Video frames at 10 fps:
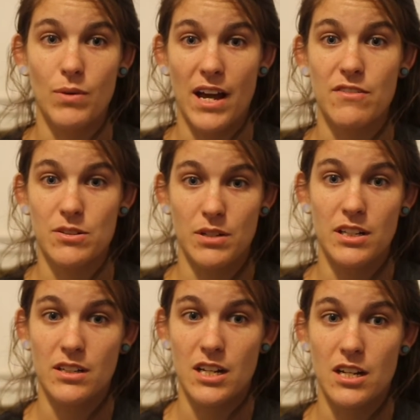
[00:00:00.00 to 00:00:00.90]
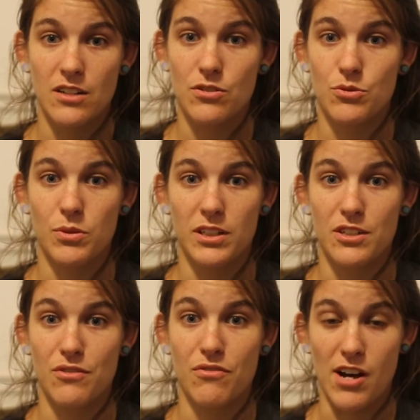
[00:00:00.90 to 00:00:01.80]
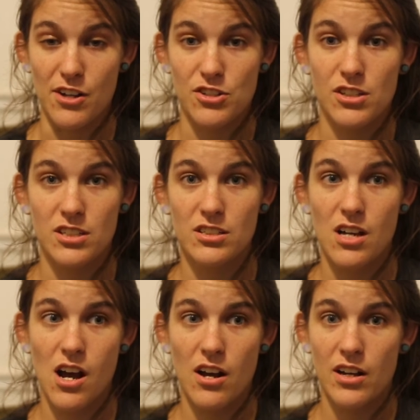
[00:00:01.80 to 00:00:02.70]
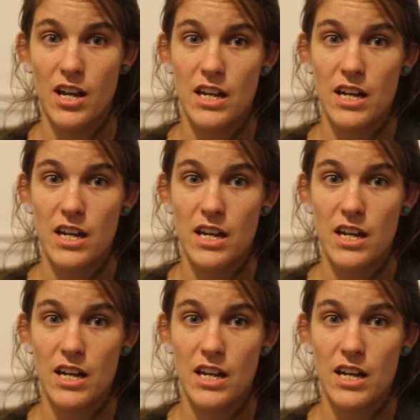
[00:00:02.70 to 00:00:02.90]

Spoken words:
we have someone in here who's willing to foster this dog,